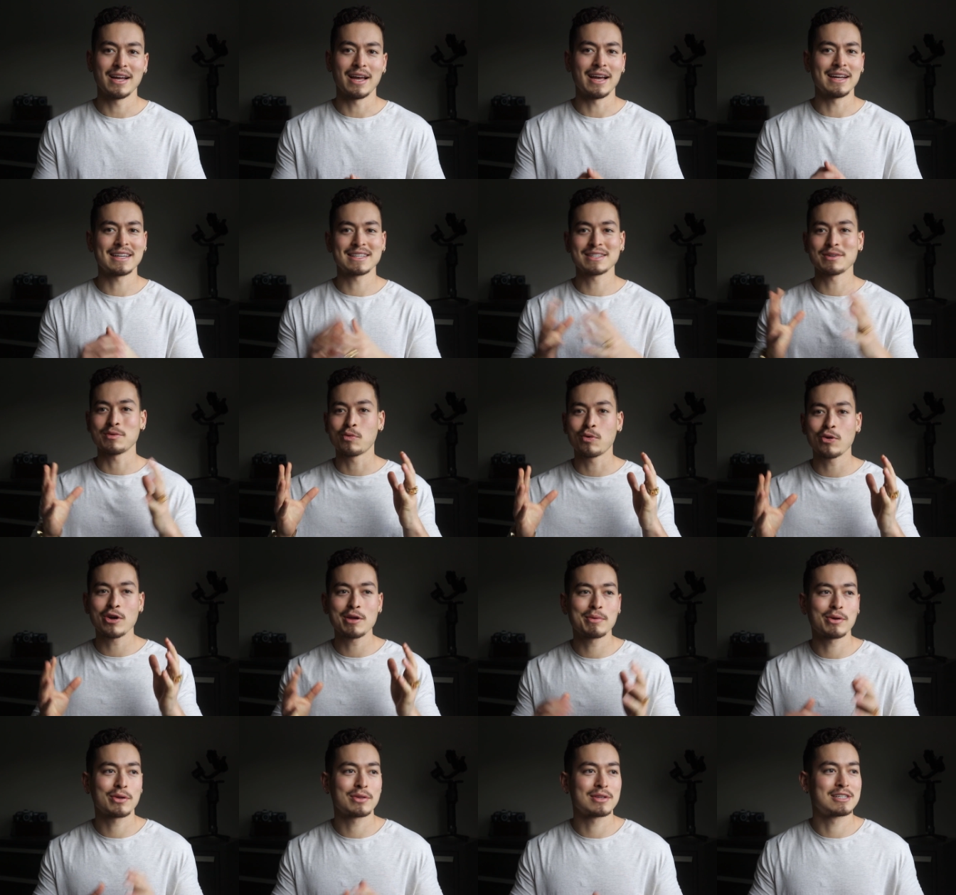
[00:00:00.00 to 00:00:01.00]
it doesn't worry
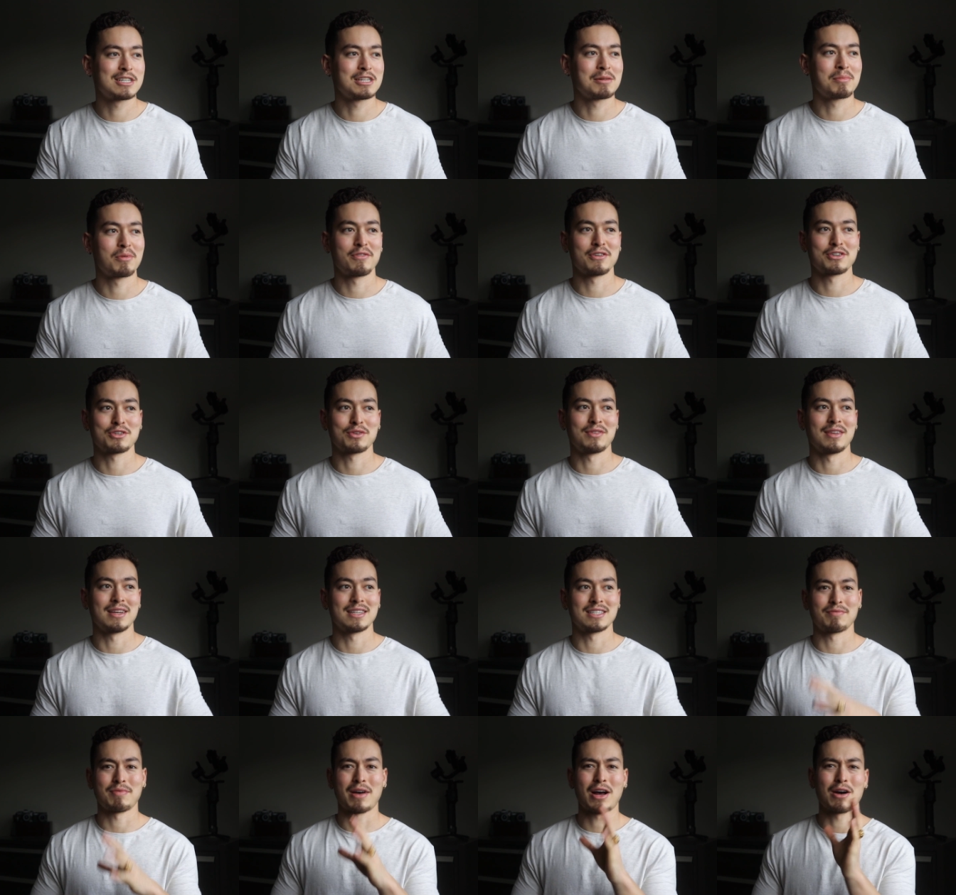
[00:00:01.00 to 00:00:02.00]
about all these superficial
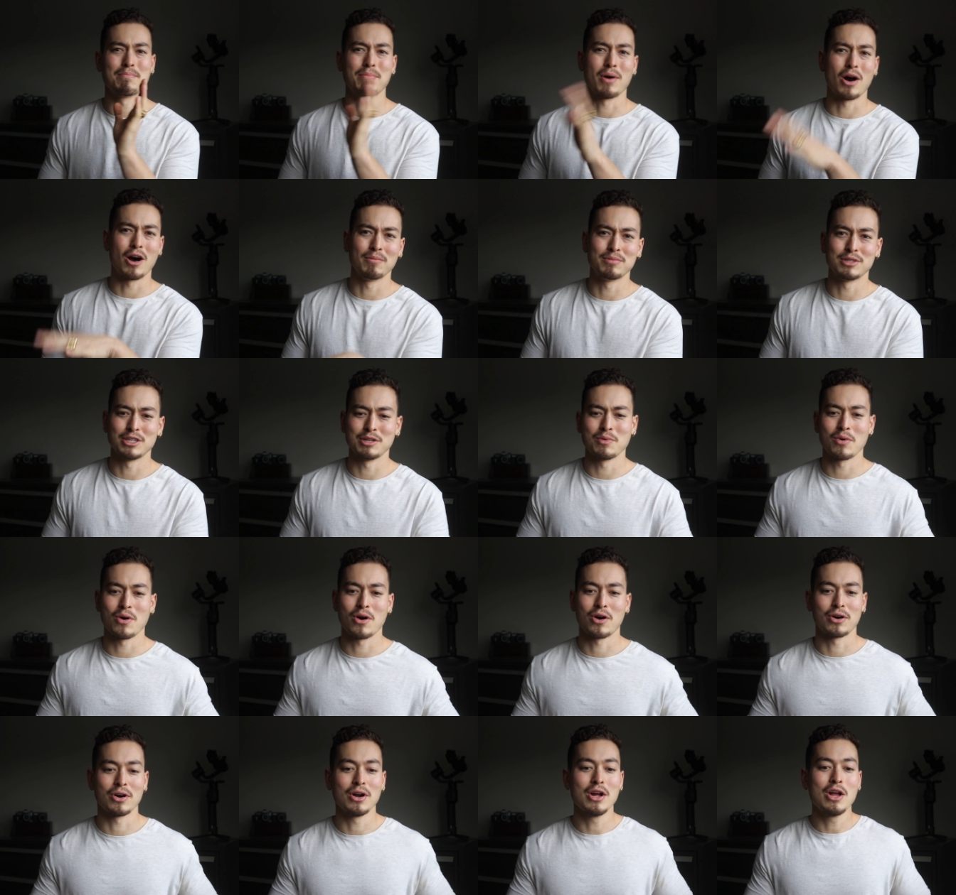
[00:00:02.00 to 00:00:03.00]
things of how pumped you
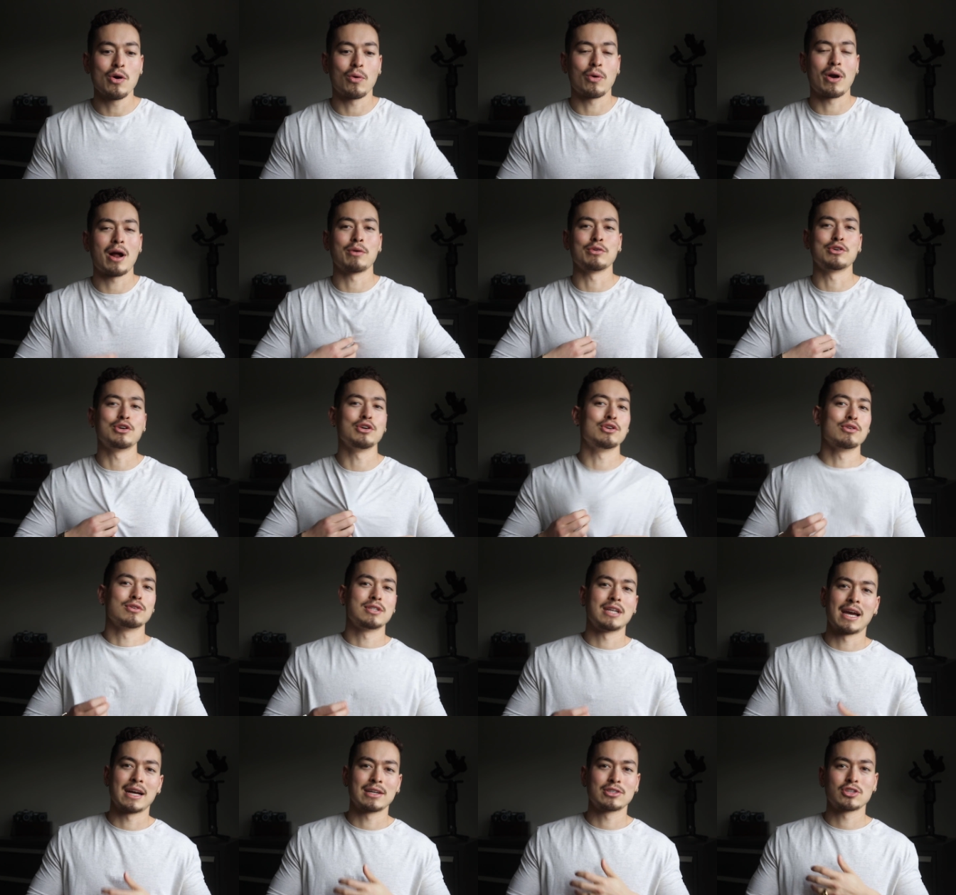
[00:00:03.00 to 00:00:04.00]
are or how good your
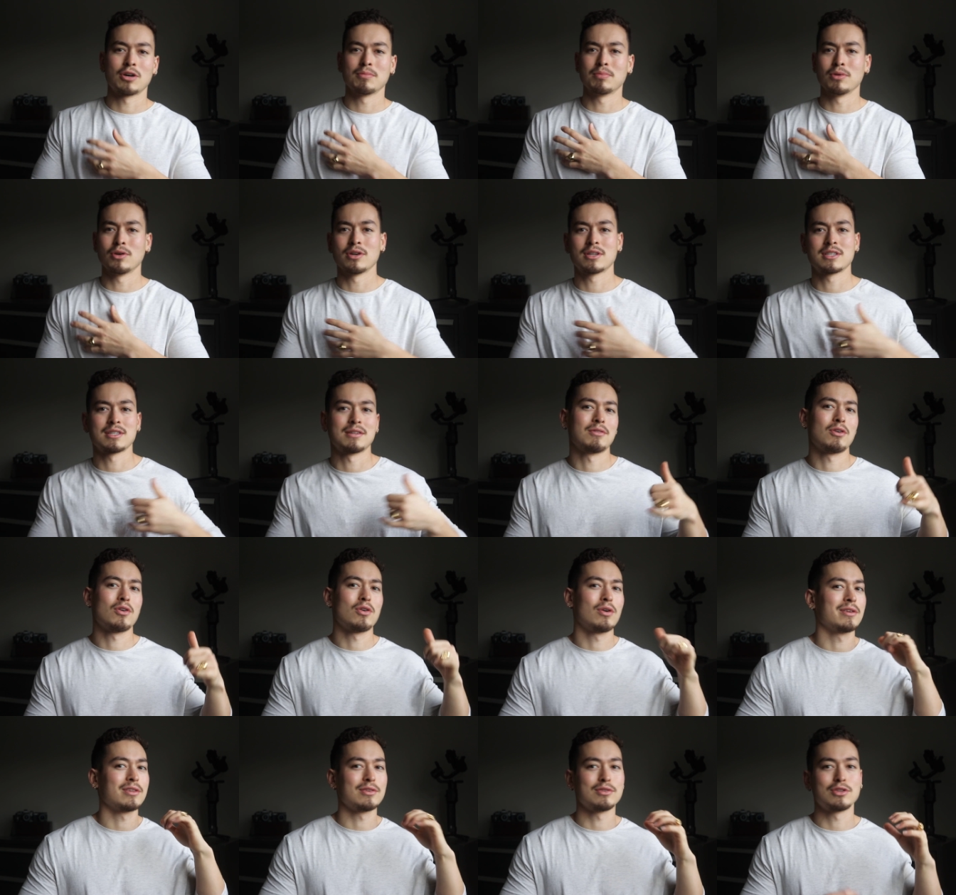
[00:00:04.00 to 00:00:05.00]
tank top looks and
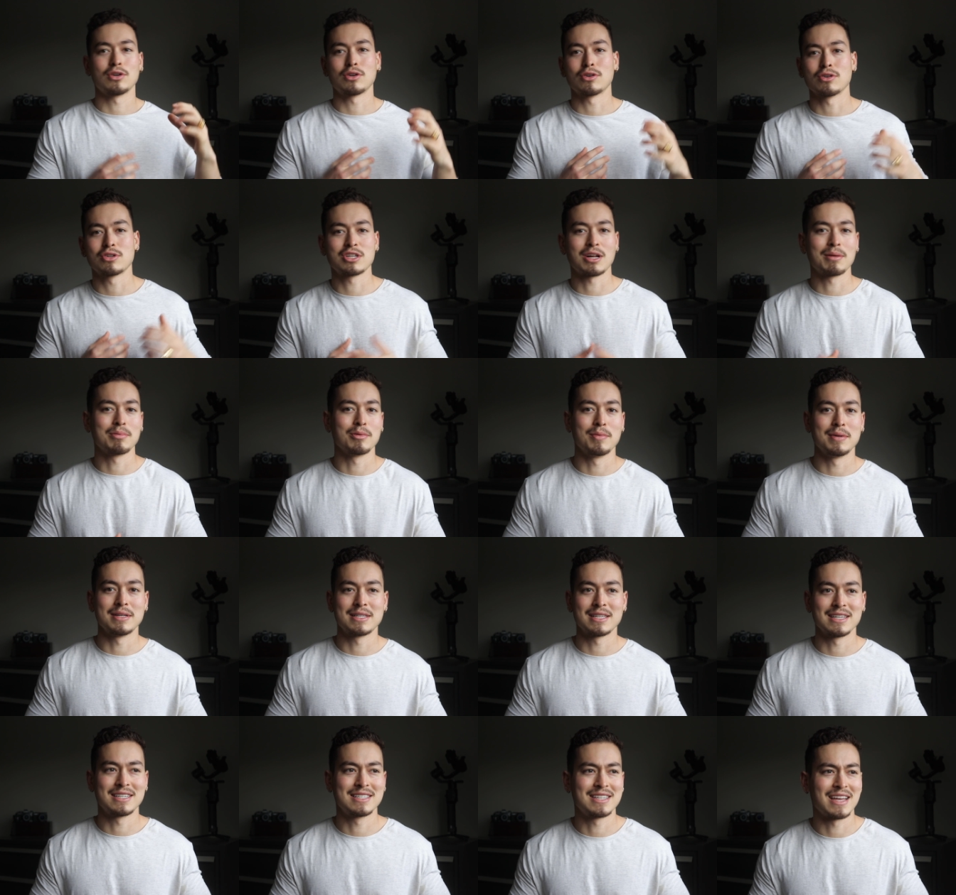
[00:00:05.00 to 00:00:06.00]
oh you took your
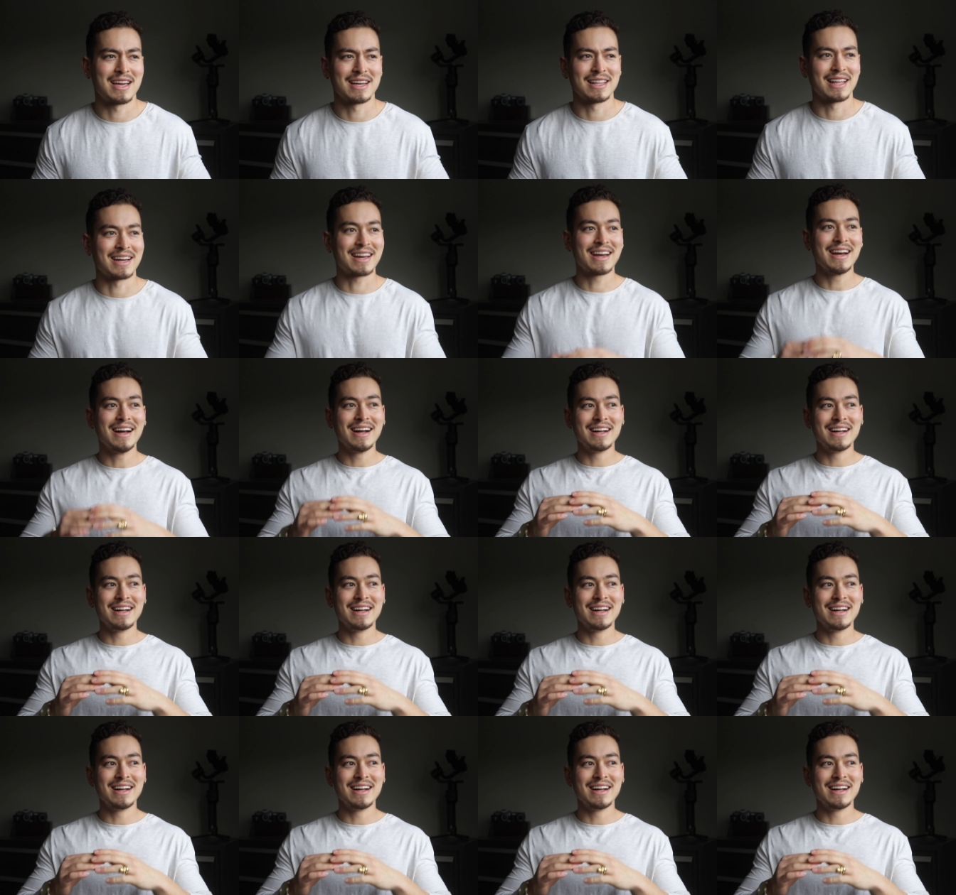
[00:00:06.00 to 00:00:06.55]
supplements this day like